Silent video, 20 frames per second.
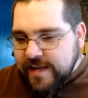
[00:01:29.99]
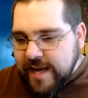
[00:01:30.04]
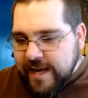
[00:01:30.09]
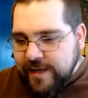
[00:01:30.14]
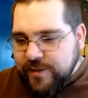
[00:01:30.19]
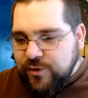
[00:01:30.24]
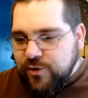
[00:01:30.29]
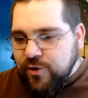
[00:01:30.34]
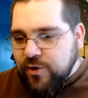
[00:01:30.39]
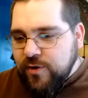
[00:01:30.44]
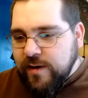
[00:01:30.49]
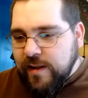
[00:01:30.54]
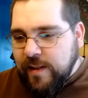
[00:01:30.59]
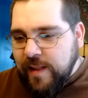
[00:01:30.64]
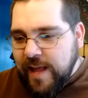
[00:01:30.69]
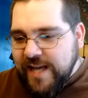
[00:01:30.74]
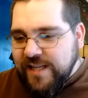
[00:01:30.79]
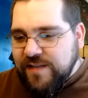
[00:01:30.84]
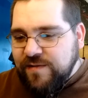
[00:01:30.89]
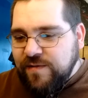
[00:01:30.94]
textured
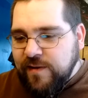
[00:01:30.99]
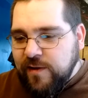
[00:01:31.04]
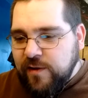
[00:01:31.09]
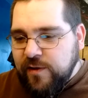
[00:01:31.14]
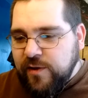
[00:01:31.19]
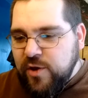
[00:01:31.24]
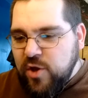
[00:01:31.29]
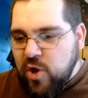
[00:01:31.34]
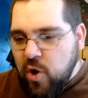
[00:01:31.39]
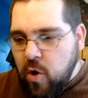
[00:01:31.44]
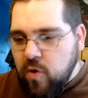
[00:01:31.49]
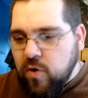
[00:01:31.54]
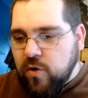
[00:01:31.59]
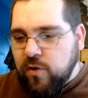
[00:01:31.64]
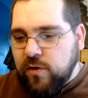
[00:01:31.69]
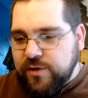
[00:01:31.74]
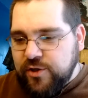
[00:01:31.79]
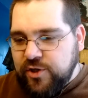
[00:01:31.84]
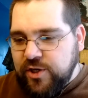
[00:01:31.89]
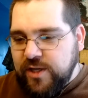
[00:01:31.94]
glass-filled
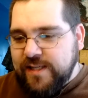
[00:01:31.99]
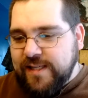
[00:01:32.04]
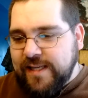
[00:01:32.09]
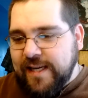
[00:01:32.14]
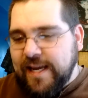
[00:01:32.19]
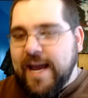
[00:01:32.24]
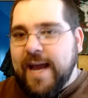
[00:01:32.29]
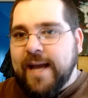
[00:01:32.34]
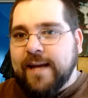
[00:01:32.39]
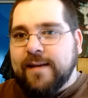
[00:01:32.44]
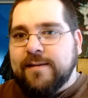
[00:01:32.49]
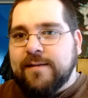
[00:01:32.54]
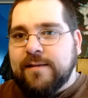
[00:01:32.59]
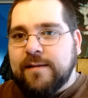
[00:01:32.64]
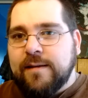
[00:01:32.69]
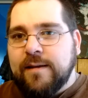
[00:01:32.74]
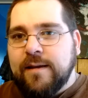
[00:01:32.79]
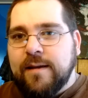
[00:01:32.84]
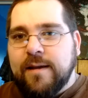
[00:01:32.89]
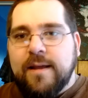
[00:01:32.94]
Noril GTX.